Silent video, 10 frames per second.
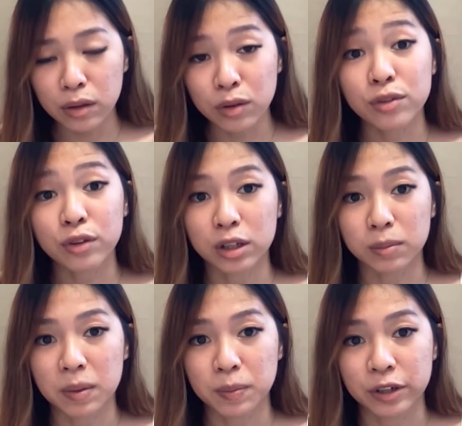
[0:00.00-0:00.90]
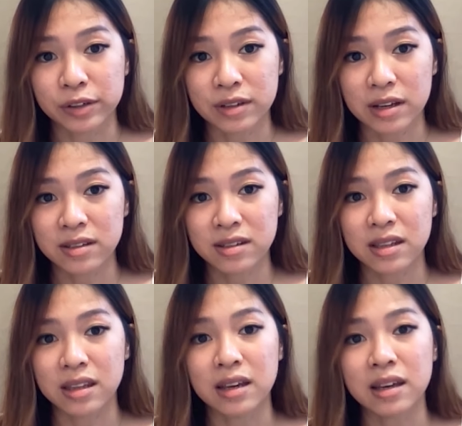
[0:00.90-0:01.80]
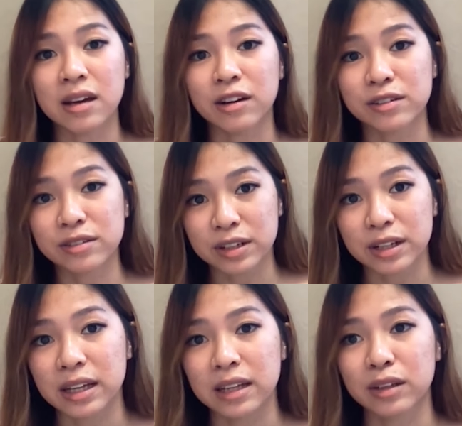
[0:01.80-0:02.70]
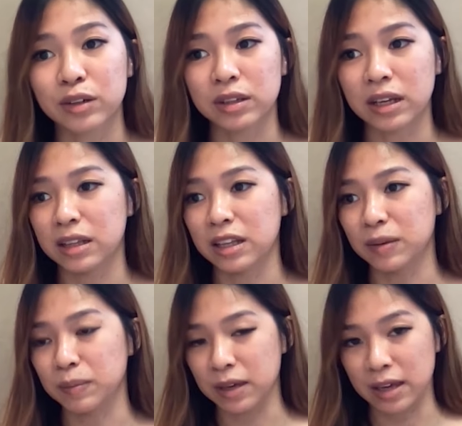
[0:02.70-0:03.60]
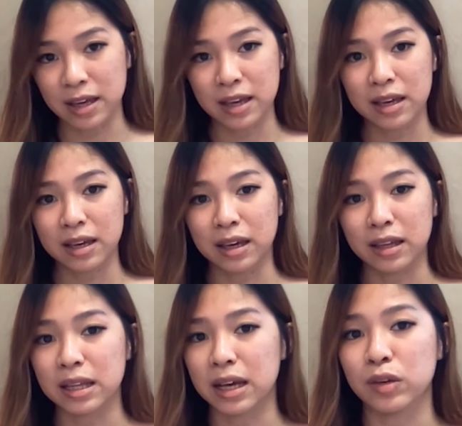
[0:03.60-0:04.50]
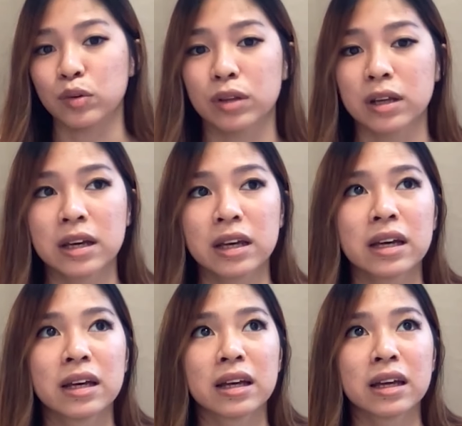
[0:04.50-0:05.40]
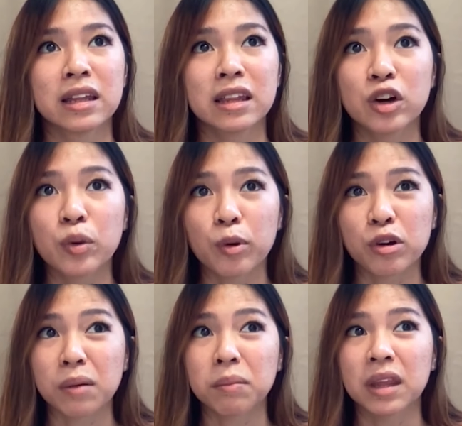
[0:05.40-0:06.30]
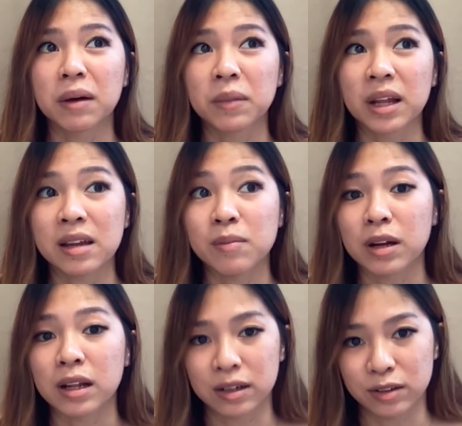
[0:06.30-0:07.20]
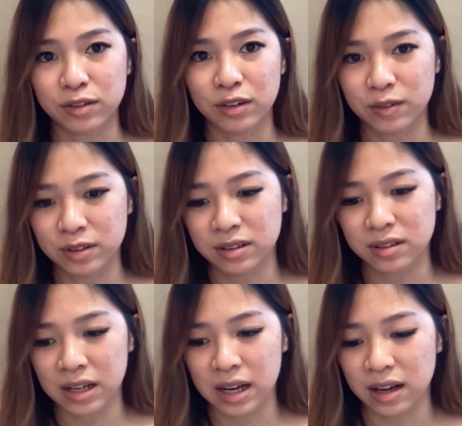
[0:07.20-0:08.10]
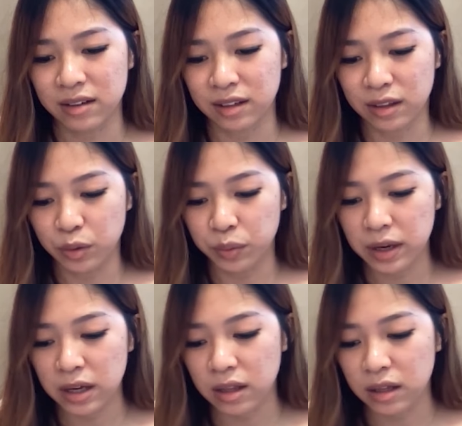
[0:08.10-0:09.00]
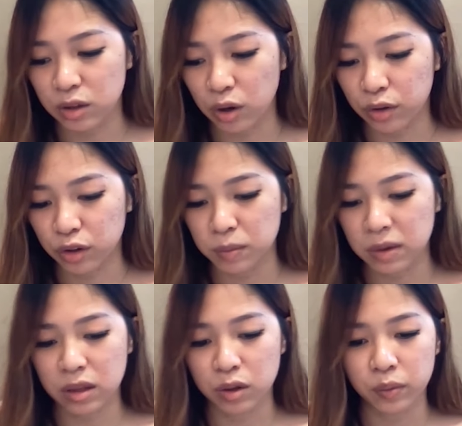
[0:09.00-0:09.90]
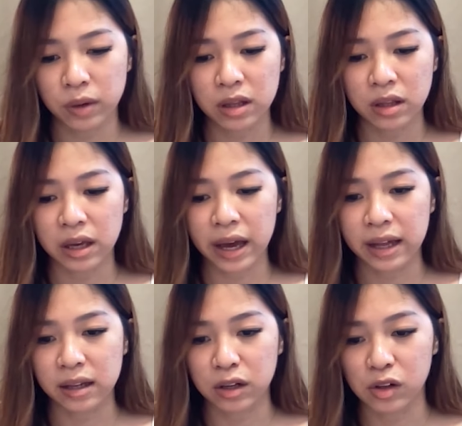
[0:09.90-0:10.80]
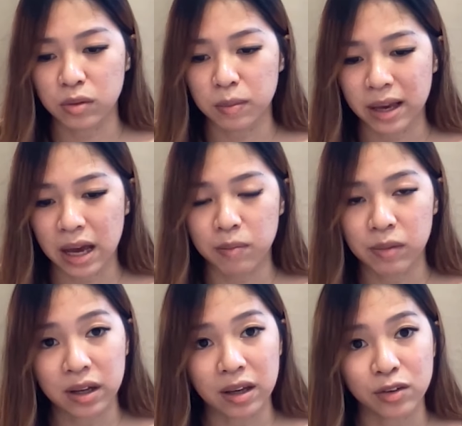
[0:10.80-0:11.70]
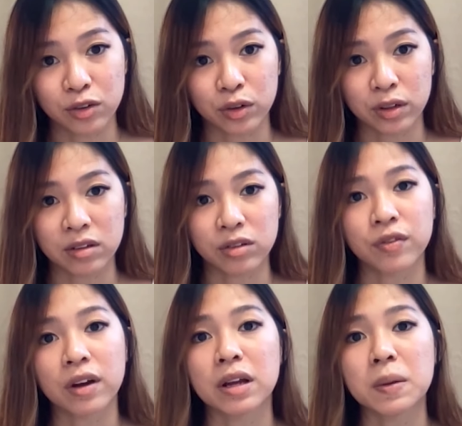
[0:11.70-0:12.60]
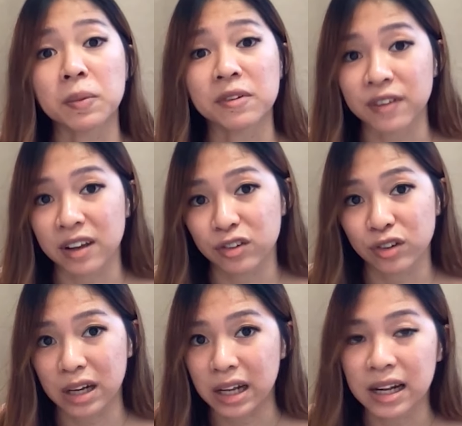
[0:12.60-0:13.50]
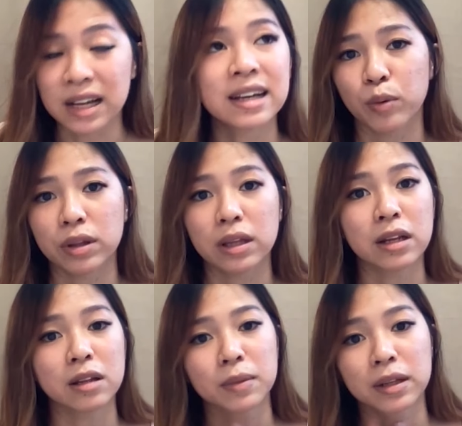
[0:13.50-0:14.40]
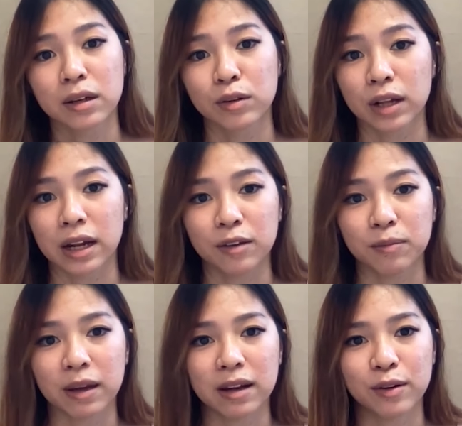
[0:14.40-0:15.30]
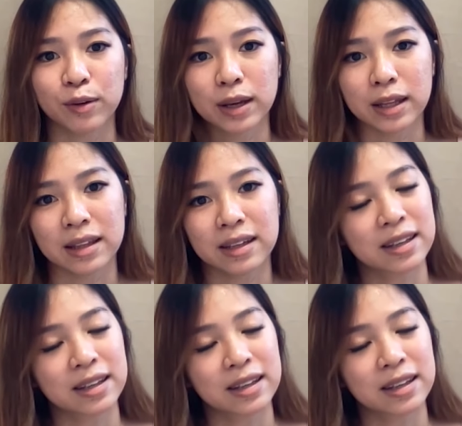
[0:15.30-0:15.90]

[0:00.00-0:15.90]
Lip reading: to start my process, they are still entertaining me. And ayun, hindi ko po ramdam na libre lang yung services nila kasi the way they talk to me, the way they handled my application is very professional. Hindi rin naman ganun kalaki yung pera ko, and